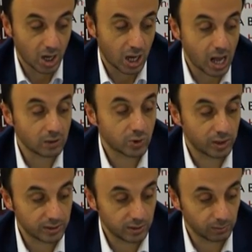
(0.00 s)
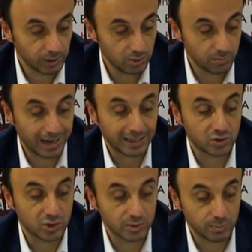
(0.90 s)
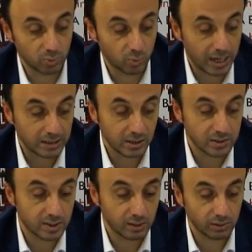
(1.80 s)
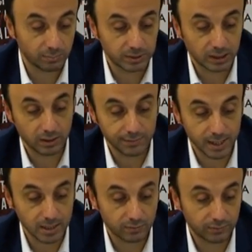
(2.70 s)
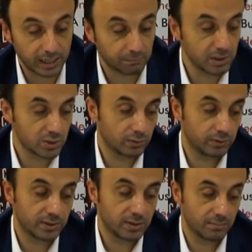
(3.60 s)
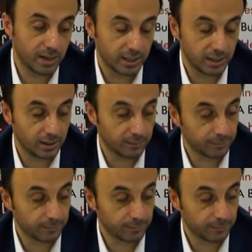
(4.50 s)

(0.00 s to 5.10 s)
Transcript: Alternatively, you might just be writing several paragraphs as fragments of the same idea.